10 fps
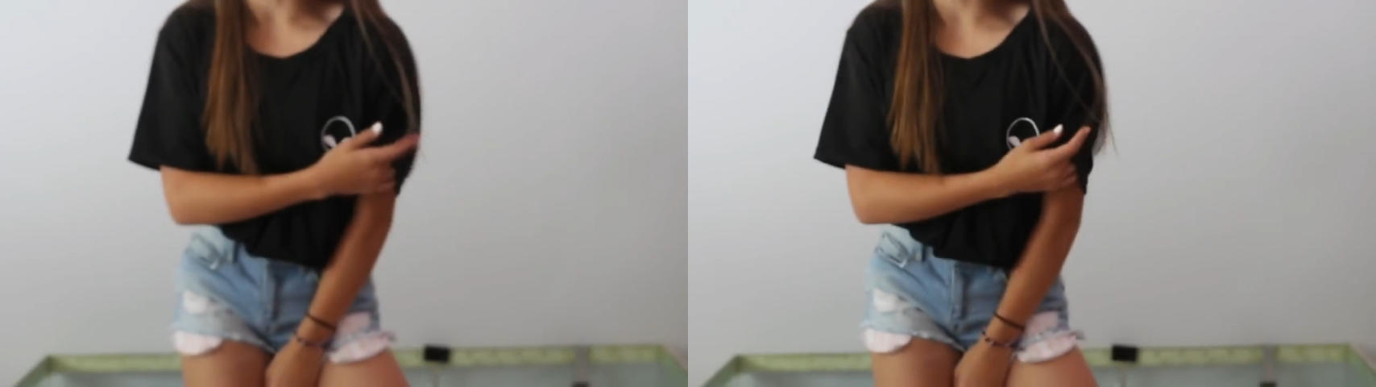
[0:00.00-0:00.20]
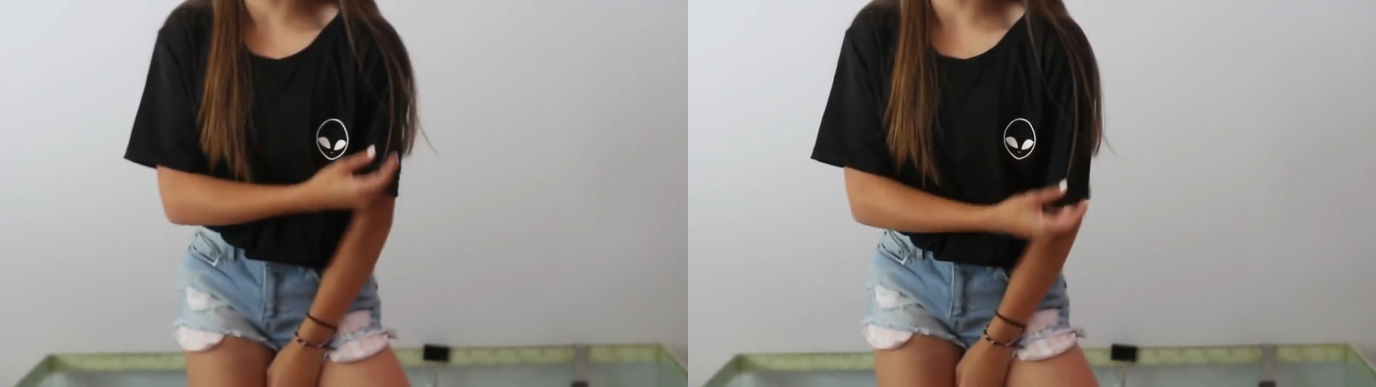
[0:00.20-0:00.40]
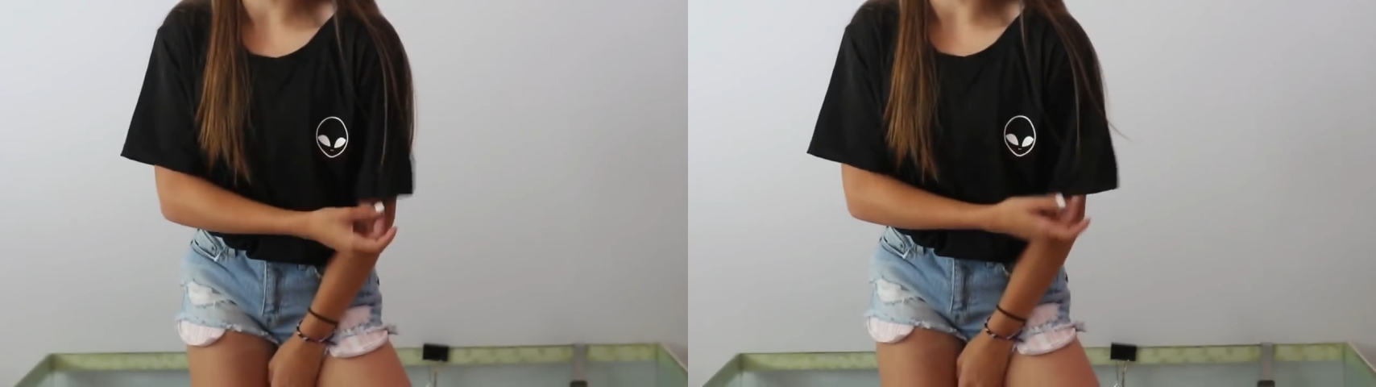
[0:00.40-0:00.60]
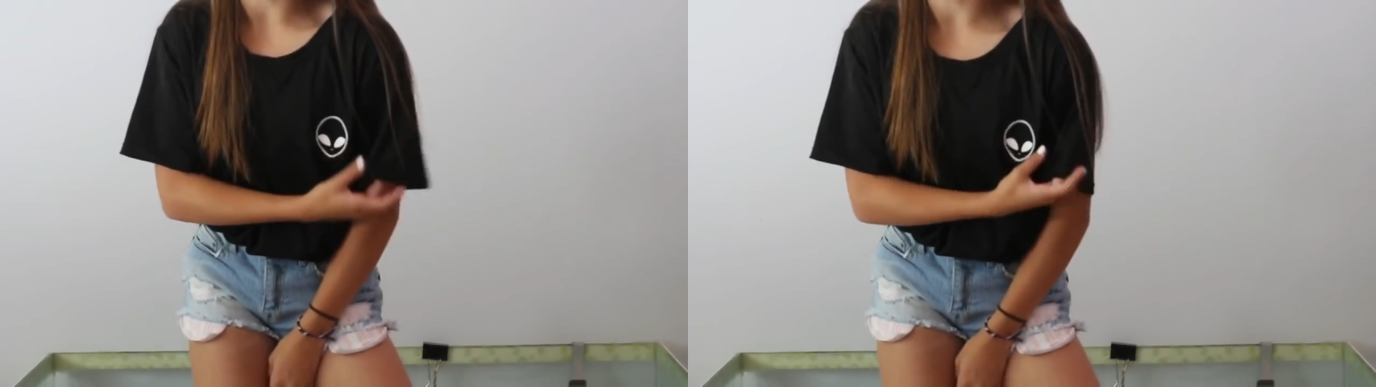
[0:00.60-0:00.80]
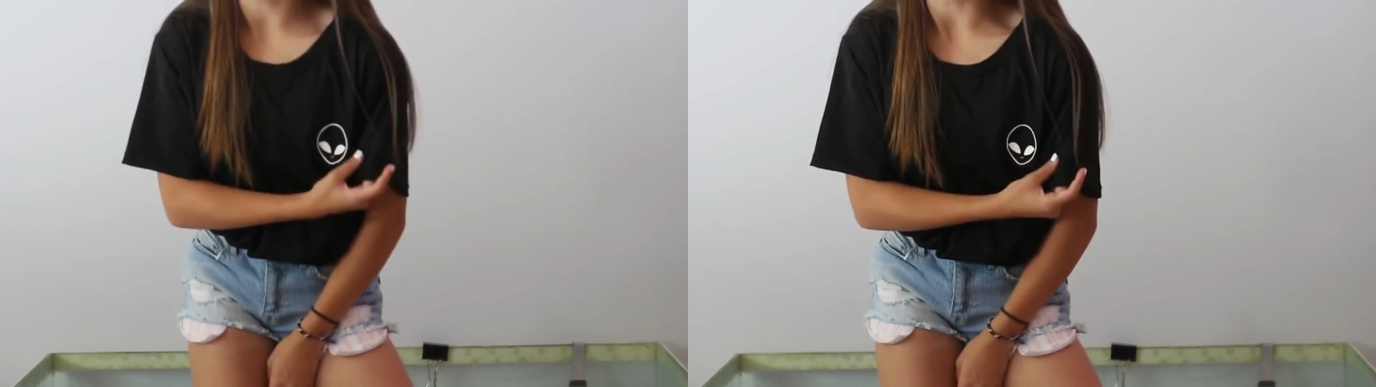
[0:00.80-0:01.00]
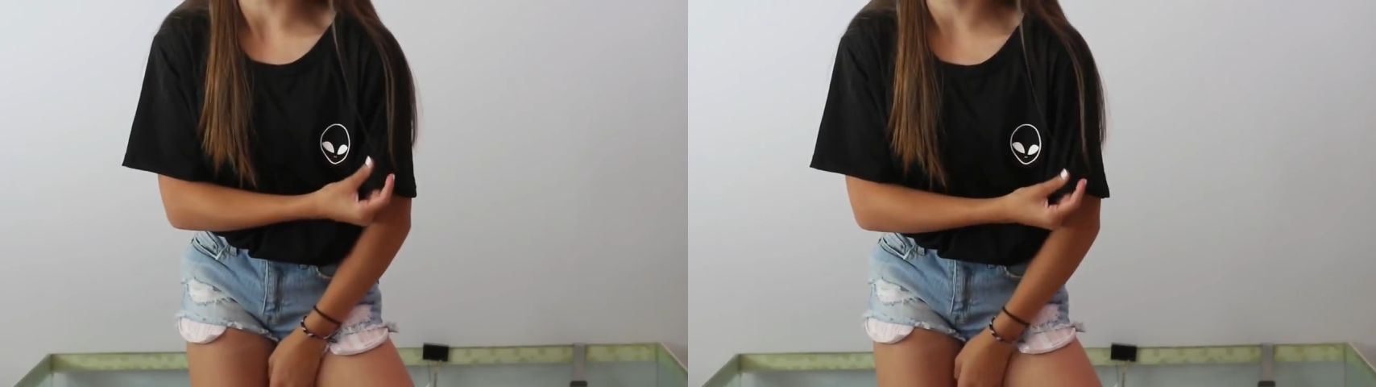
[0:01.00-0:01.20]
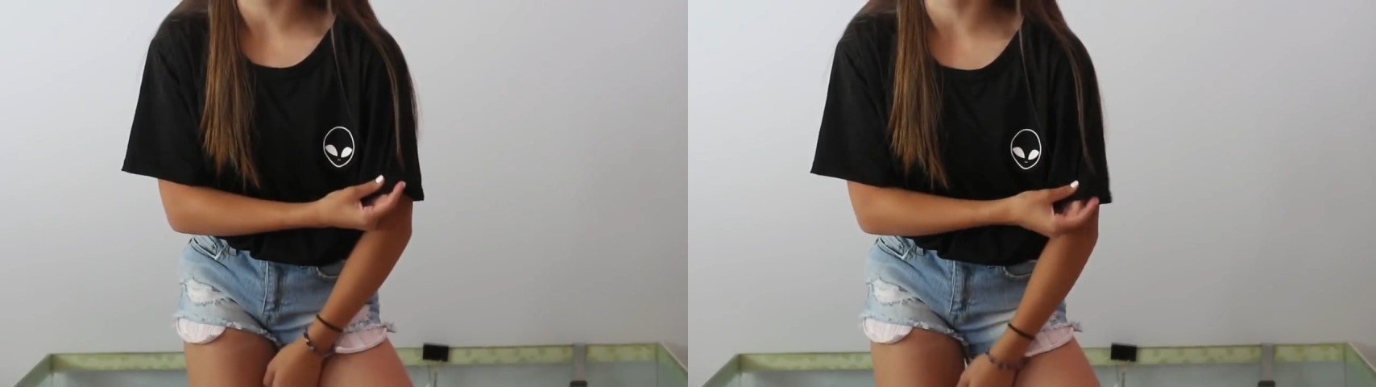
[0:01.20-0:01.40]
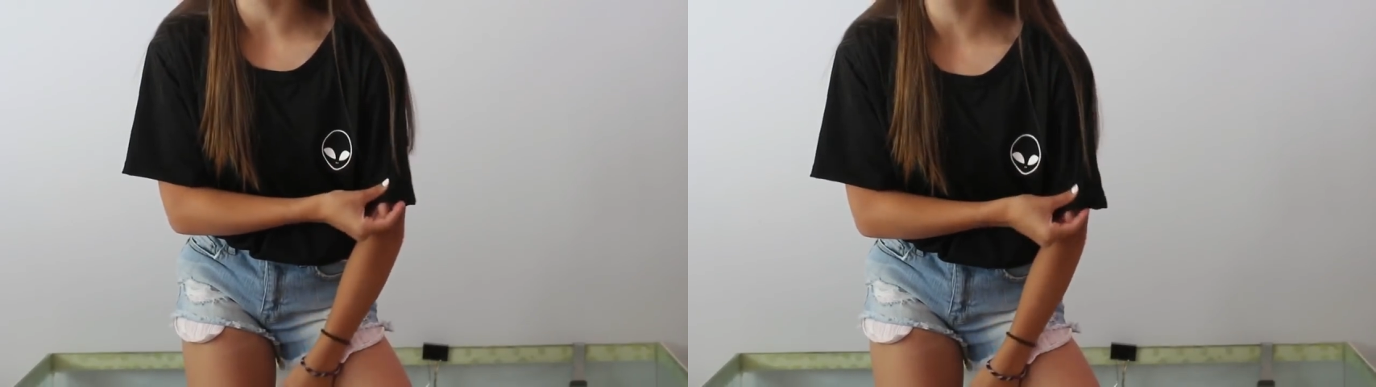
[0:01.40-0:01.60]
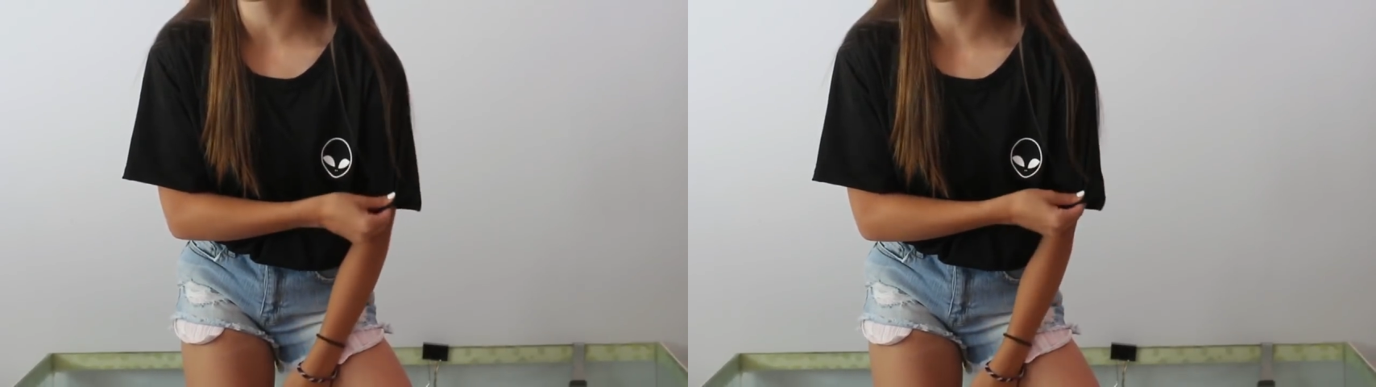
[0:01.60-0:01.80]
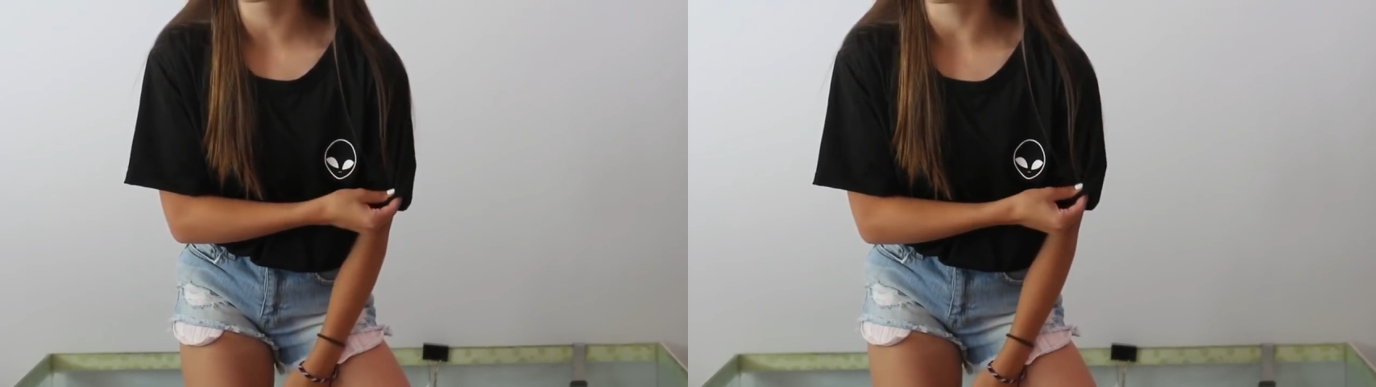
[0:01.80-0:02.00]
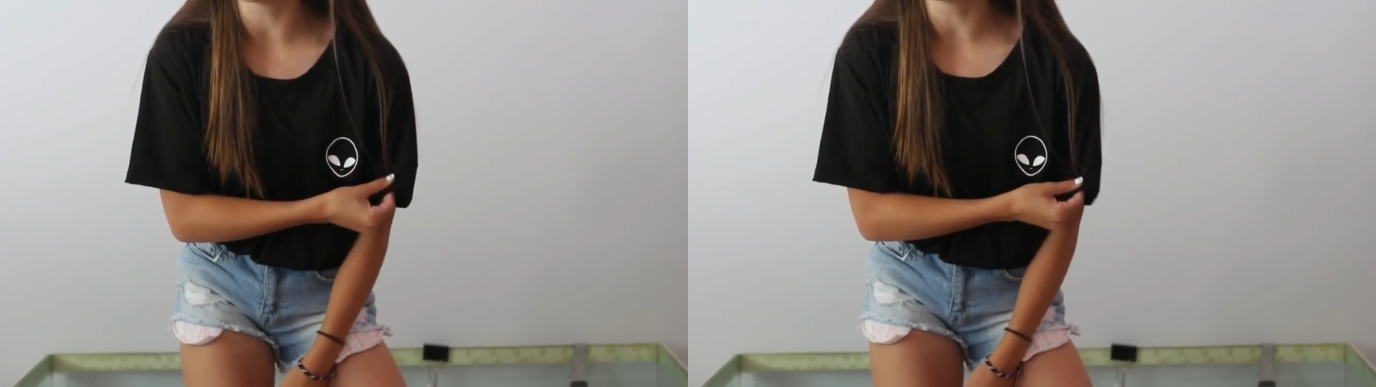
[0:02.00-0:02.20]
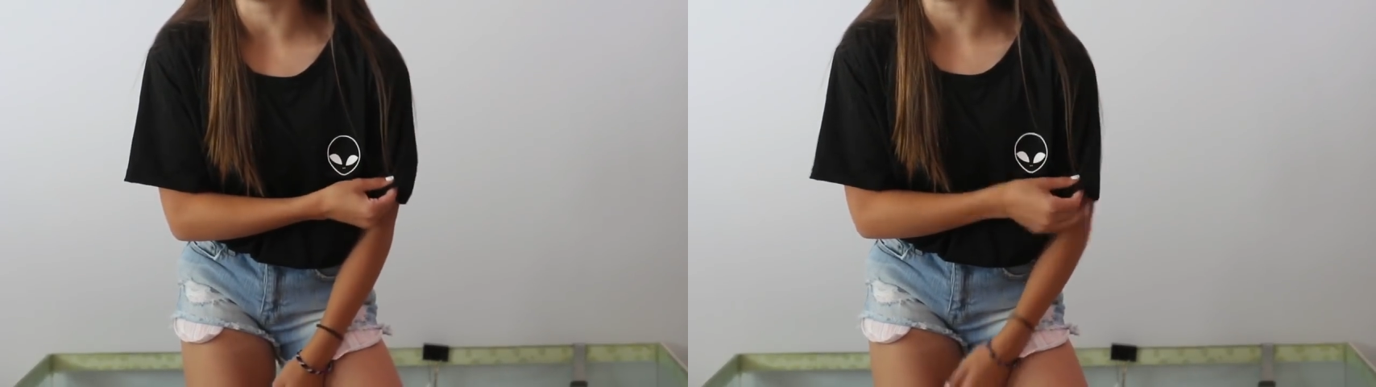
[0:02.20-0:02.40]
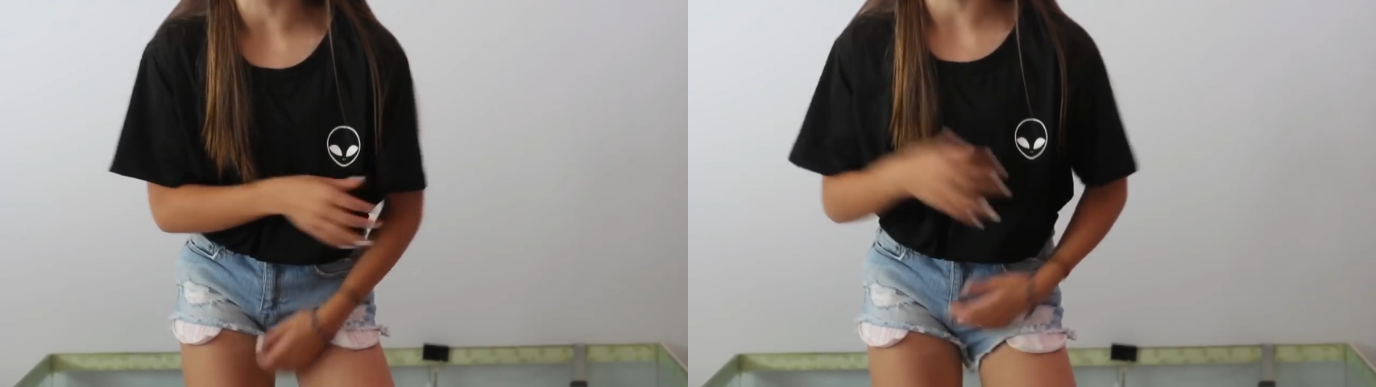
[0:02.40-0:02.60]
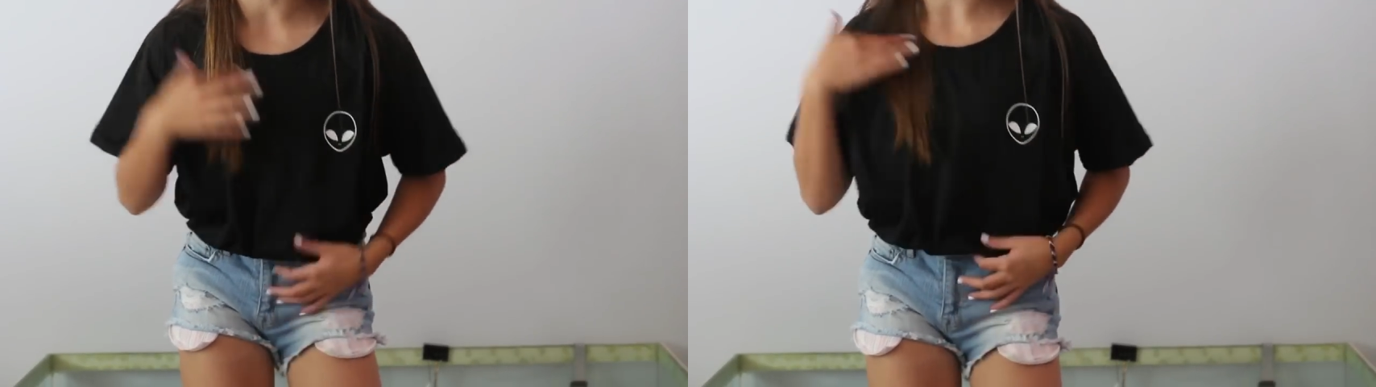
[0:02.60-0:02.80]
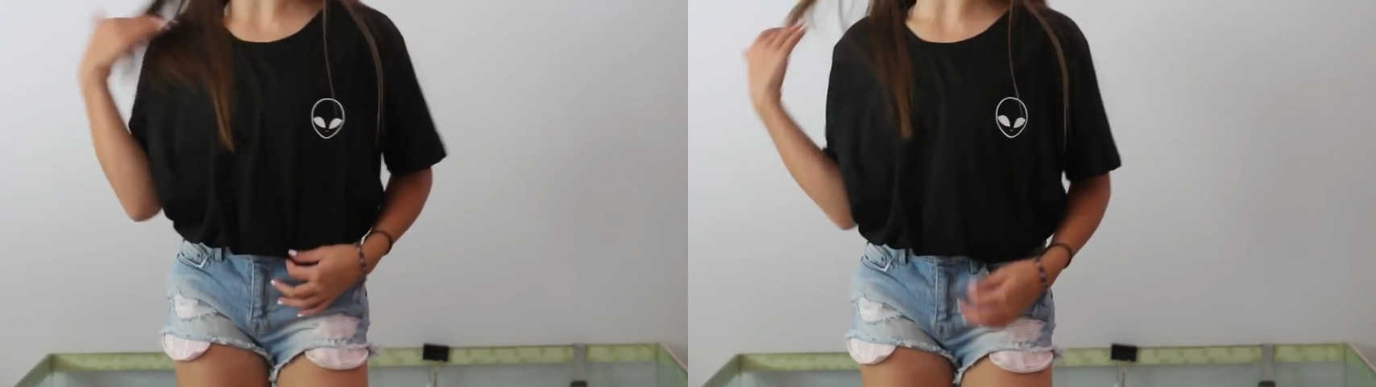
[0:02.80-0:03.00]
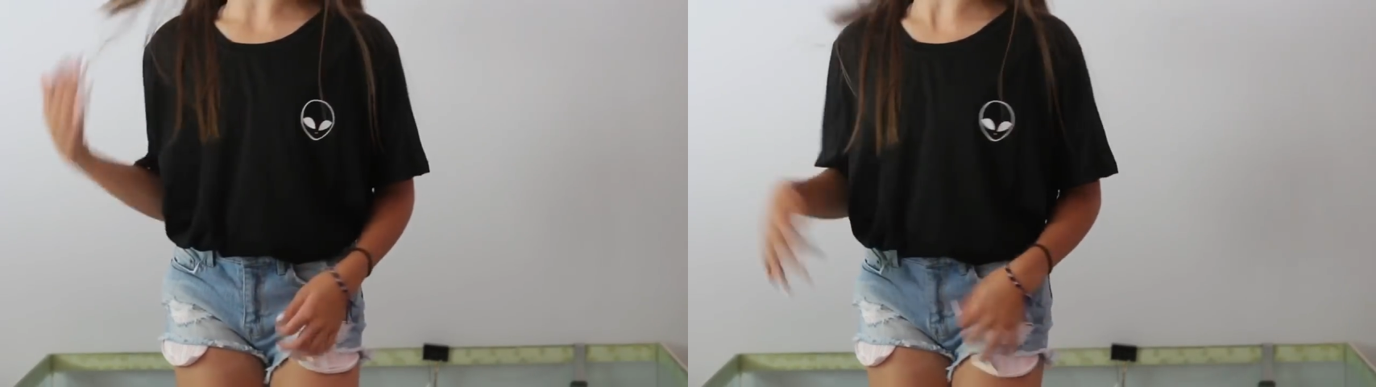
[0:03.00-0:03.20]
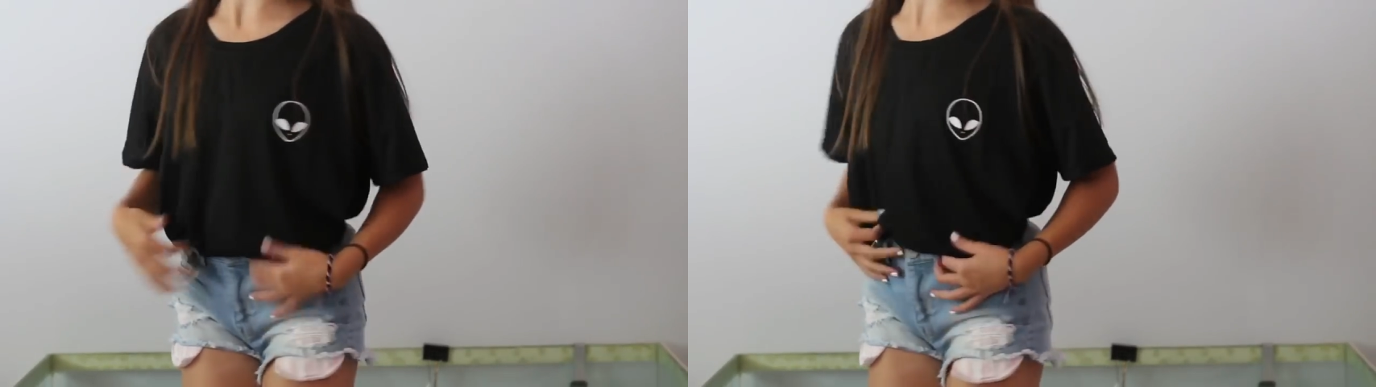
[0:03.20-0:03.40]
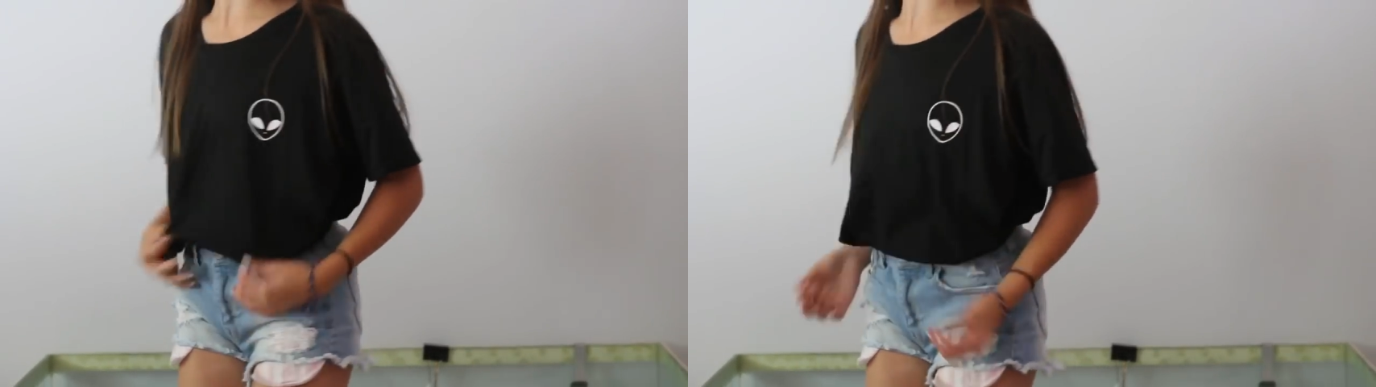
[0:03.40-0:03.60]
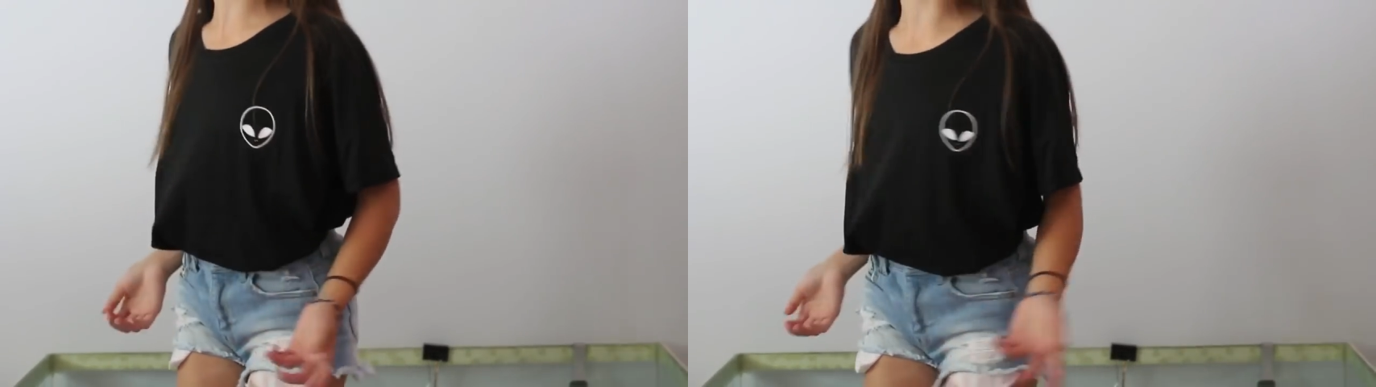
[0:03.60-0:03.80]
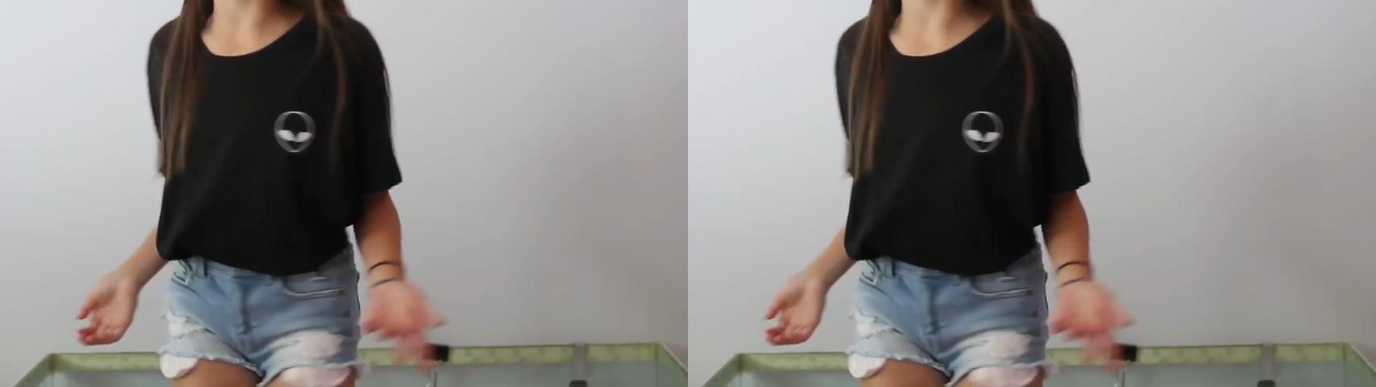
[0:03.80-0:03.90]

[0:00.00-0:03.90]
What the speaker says: (no speaker visible)